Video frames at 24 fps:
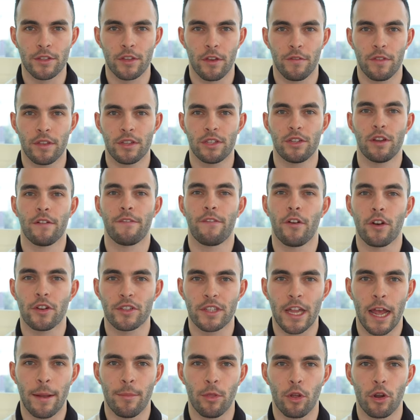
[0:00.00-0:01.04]
so if this is your
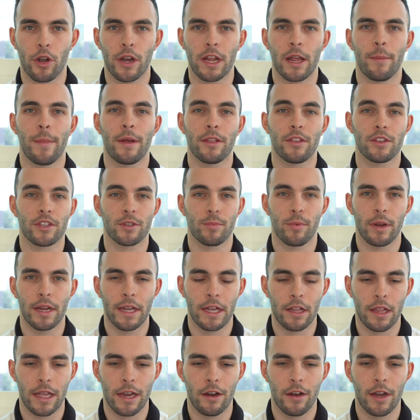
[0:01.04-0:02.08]
first time learning about the Spring
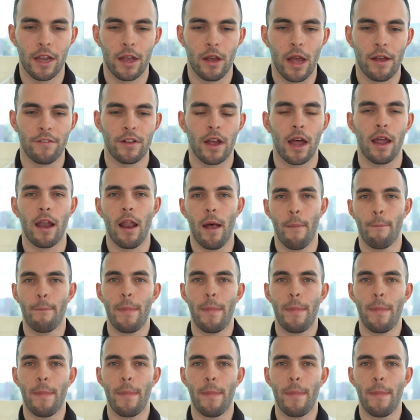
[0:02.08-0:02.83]
Hill area, I've got a